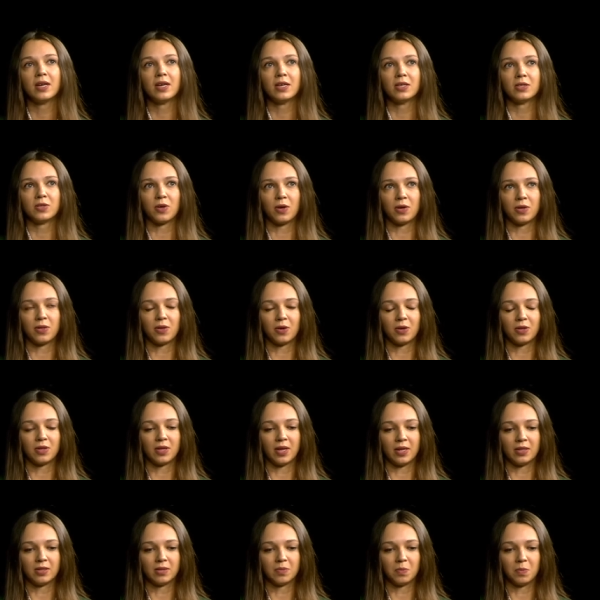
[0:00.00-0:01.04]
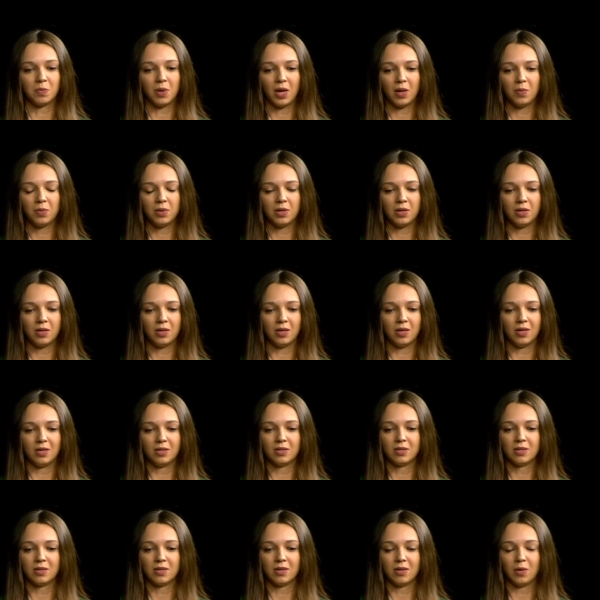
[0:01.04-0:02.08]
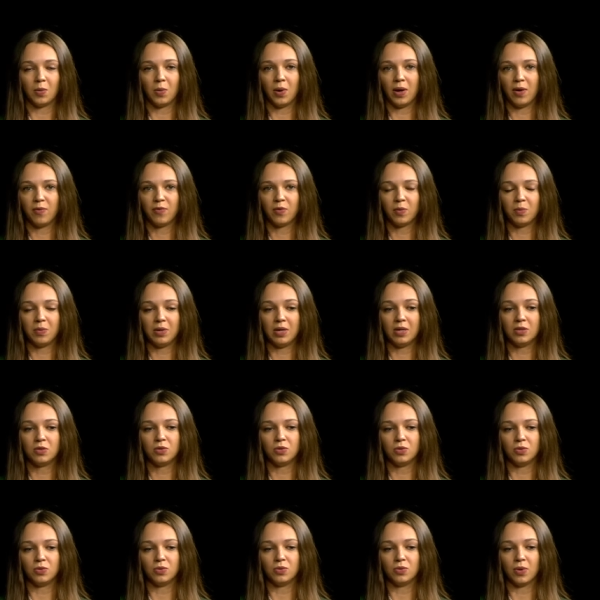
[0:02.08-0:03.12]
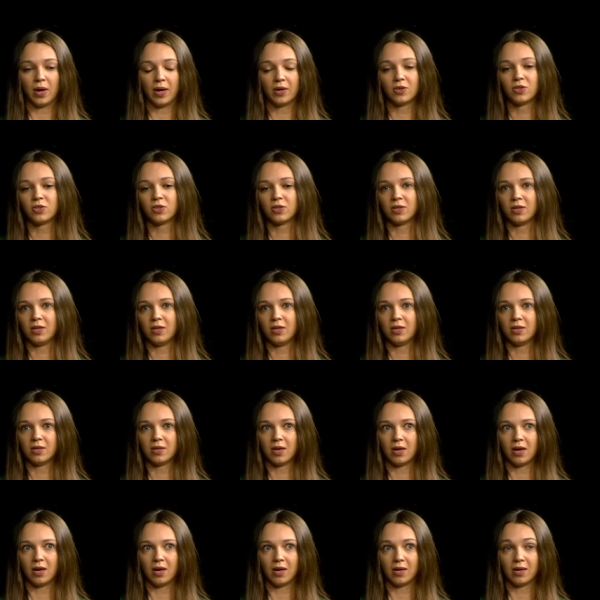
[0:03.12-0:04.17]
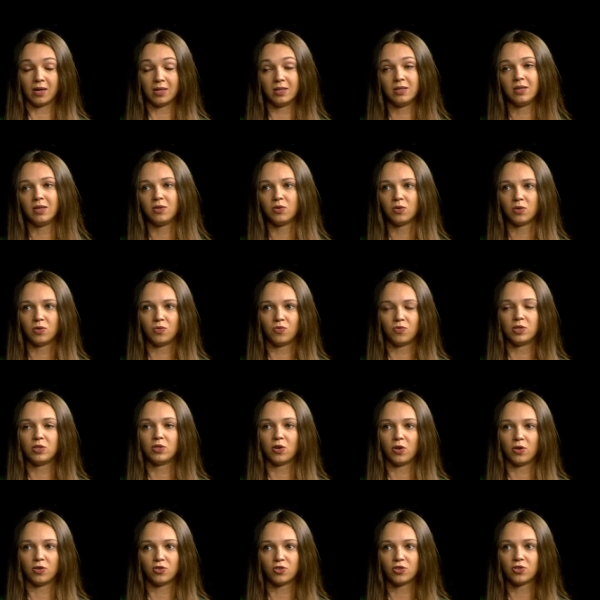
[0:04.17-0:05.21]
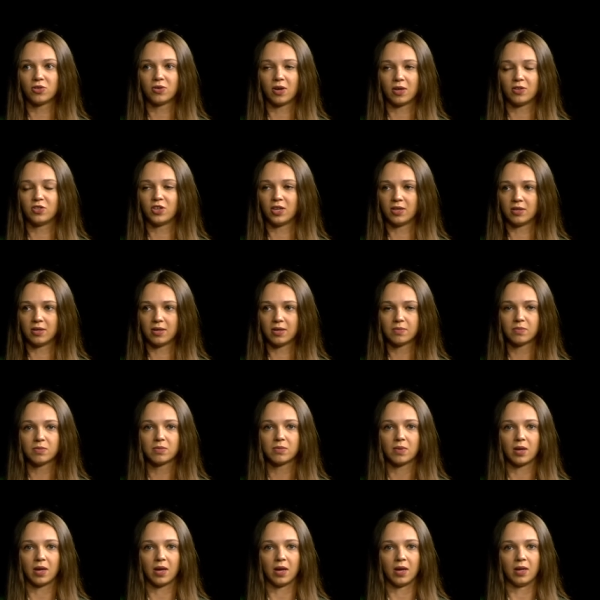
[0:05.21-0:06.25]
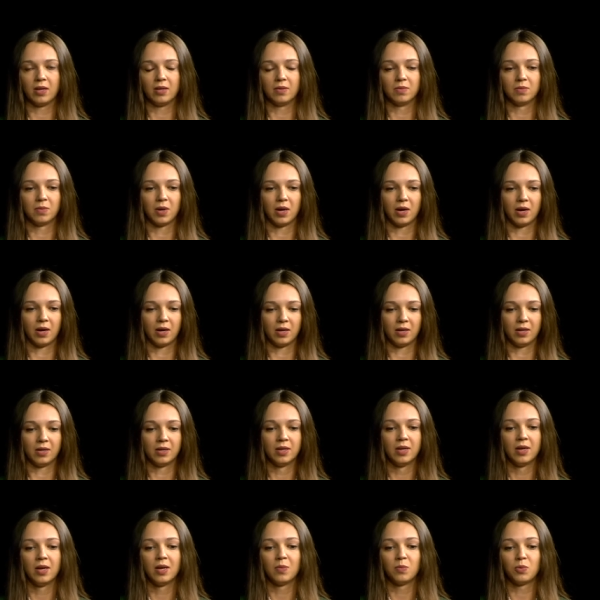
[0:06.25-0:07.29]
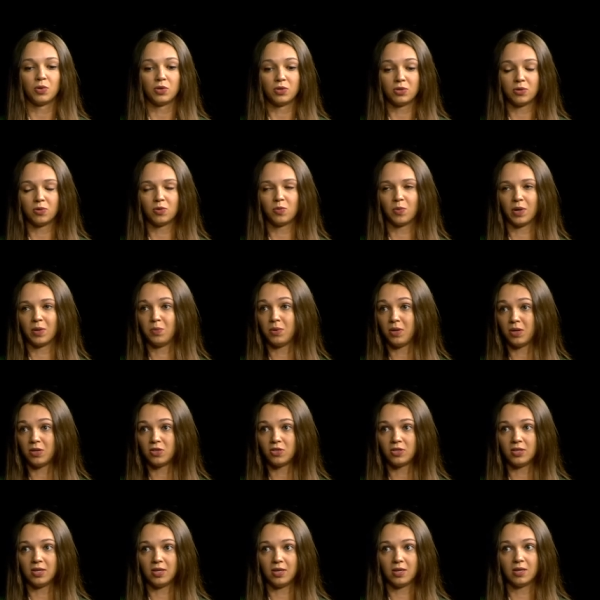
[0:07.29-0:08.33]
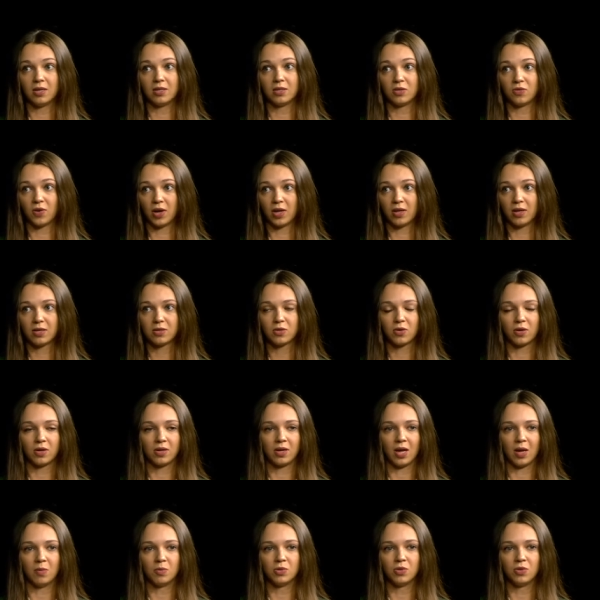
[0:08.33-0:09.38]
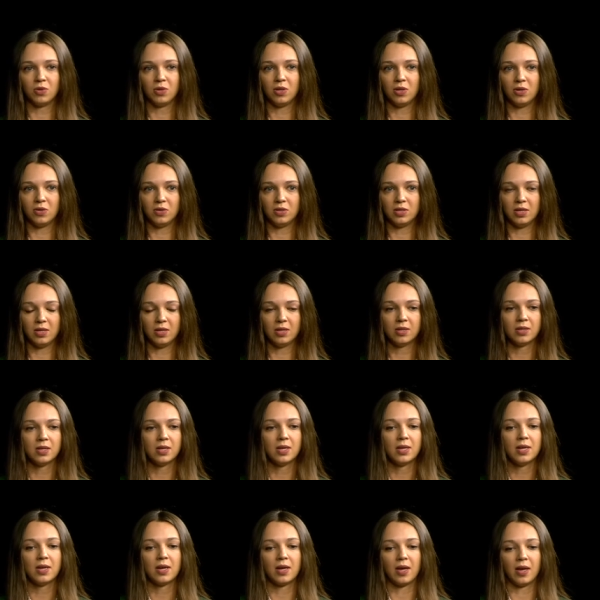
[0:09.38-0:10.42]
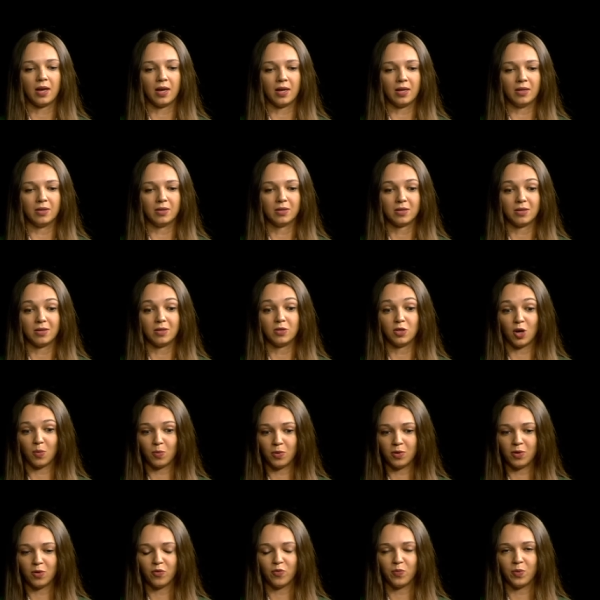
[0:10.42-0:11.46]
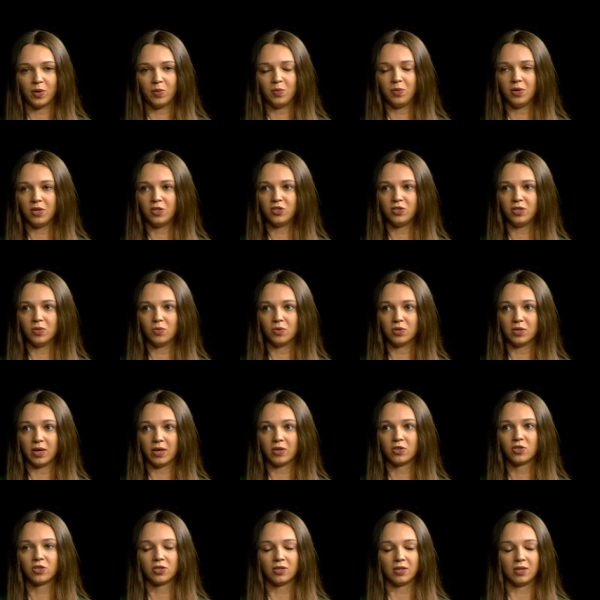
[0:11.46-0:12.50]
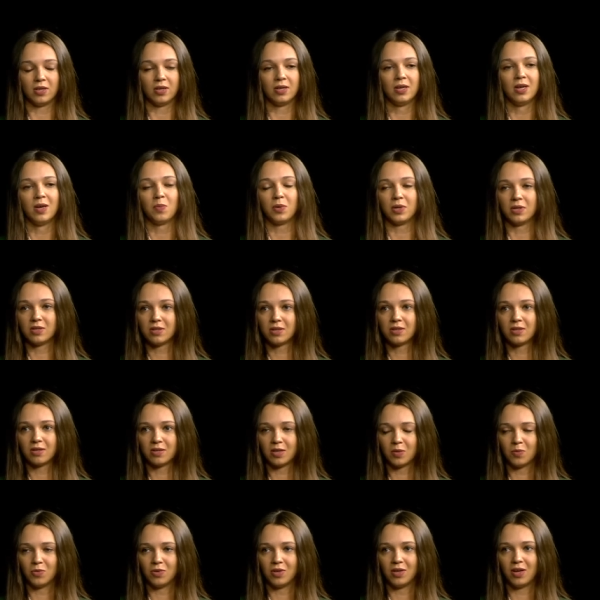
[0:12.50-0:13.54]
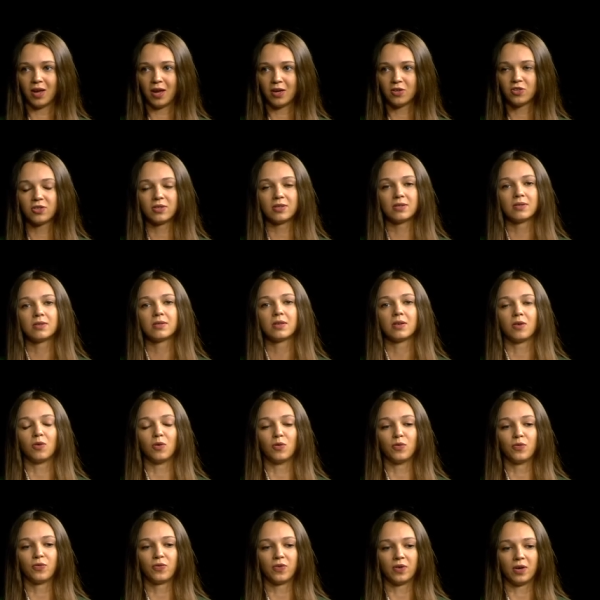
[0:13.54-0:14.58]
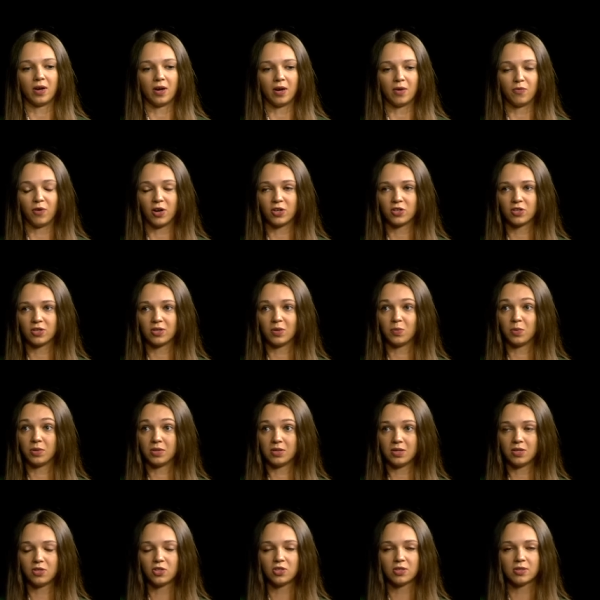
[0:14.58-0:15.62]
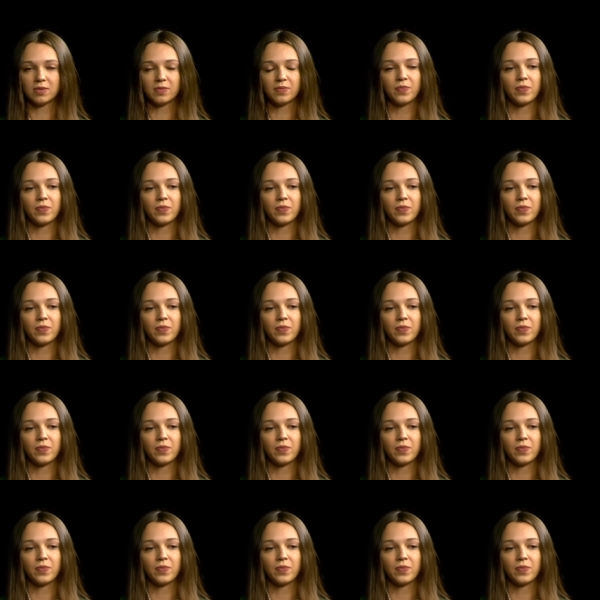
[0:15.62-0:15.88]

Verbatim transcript: So I thought that maybe it is the way for me to actually uh, continue in research agenda, and I hmm. pursued my PhD in Australia, so I came to QUT and the topic of my PhD was actually political communication of uh, Russian opposition.